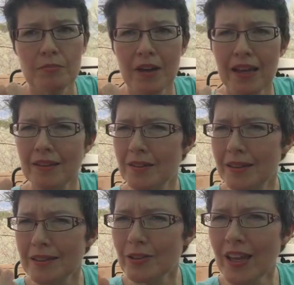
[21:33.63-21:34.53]
My
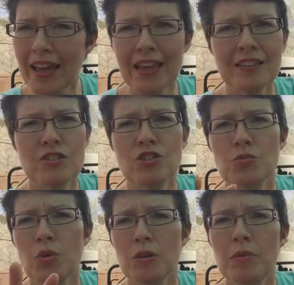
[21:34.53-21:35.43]
little hands
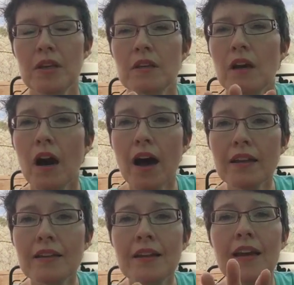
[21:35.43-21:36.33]
just want to be in
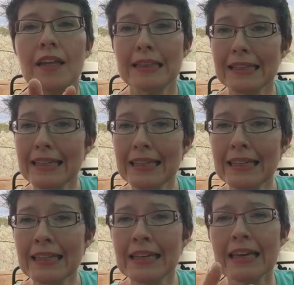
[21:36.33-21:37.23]
cotton and
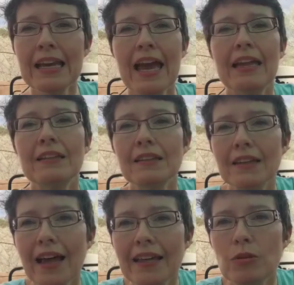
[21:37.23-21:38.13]
linen and
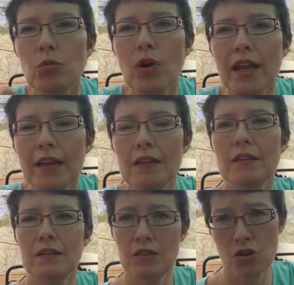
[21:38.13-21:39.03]
lightweight
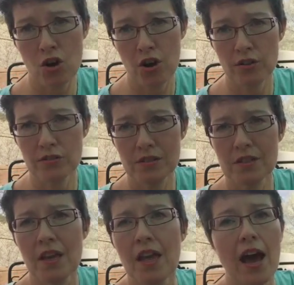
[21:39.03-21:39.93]
yarns.
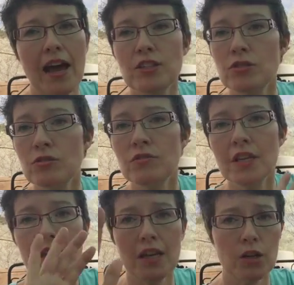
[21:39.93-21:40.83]
I do
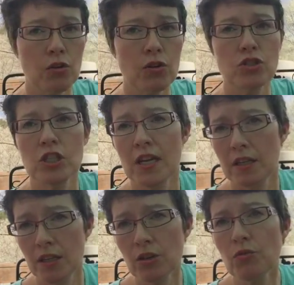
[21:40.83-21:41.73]
knit and crochet
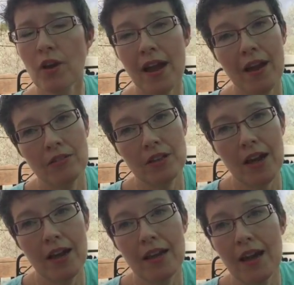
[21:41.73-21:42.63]
year round.
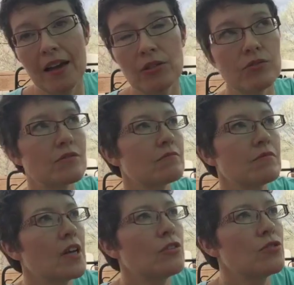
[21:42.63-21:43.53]
I don't
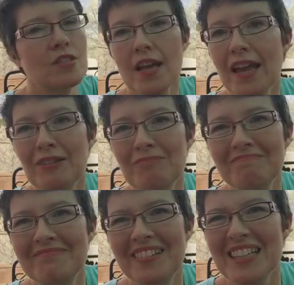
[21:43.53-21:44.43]
understand
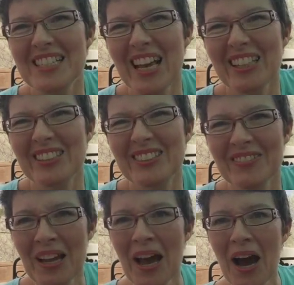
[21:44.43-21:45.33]
exactly
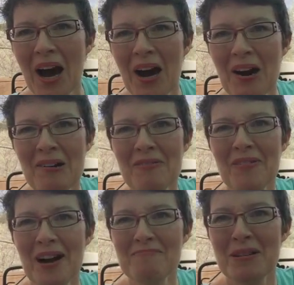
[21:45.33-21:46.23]

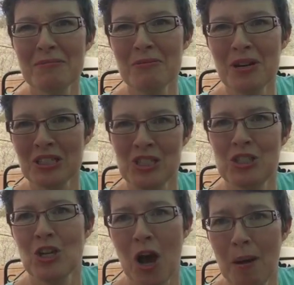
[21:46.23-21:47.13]
why people want to
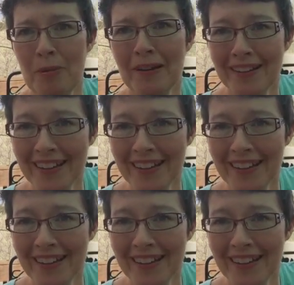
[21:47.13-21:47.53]
stop